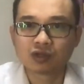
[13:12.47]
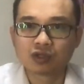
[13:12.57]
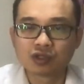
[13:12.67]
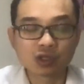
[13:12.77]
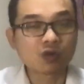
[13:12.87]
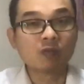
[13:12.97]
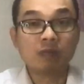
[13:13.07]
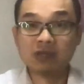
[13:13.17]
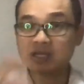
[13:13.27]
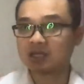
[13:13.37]
So
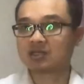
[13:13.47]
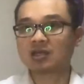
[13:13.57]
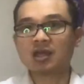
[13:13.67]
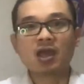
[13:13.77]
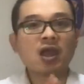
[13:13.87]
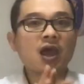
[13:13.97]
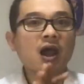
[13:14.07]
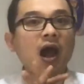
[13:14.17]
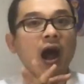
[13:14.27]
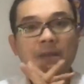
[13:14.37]
please,
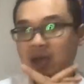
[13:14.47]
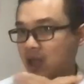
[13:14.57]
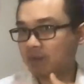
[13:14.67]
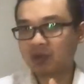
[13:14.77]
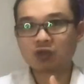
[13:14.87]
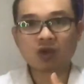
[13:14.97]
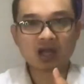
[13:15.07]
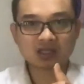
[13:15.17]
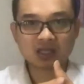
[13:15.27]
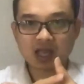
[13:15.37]
I'm happy to
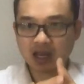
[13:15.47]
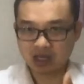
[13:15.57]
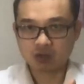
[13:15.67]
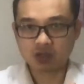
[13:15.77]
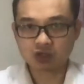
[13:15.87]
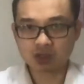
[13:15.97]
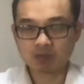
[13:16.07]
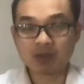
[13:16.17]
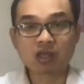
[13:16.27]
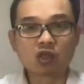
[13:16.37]
answer any question,
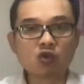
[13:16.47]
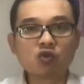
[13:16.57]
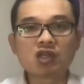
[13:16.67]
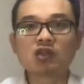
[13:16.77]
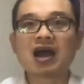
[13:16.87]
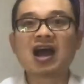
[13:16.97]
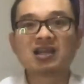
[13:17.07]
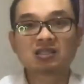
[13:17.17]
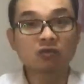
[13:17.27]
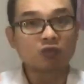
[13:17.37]
but you need to
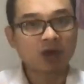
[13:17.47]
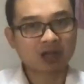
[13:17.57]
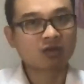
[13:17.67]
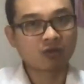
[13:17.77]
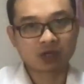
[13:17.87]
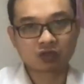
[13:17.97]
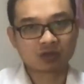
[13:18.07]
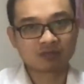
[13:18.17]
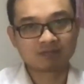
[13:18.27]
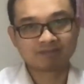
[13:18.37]
ask the right
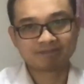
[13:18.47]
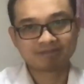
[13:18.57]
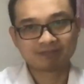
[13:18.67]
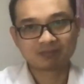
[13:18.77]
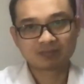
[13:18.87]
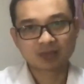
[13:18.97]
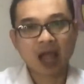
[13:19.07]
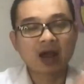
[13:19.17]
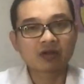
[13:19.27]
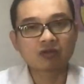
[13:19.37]
question.
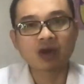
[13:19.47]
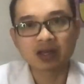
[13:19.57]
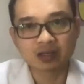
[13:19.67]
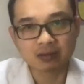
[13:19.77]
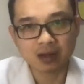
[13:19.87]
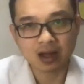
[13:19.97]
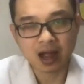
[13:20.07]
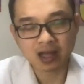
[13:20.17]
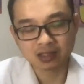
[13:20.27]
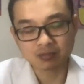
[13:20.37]
How do you
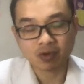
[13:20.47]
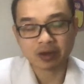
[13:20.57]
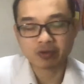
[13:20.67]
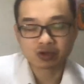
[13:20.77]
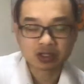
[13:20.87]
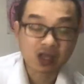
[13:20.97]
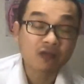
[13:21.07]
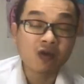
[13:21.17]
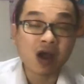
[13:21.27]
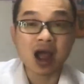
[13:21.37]
ask the right question?
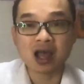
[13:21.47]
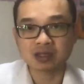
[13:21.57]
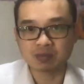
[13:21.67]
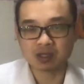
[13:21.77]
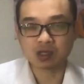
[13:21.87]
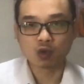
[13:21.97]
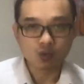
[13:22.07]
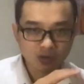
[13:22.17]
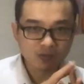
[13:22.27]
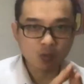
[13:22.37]
If you ask me,
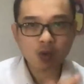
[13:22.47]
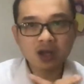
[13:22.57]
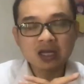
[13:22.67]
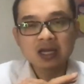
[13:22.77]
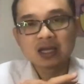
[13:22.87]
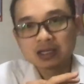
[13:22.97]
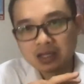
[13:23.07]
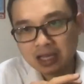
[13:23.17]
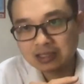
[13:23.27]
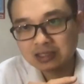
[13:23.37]
if you want to
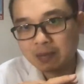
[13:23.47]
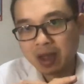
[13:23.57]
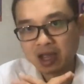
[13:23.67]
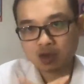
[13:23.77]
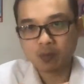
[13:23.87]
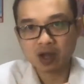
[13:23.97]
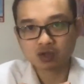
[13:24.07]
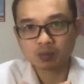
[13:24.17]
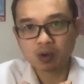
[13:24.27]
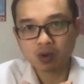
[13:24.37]
get some
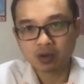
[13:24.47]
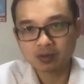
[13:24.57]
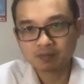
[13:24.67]
acupuncture point,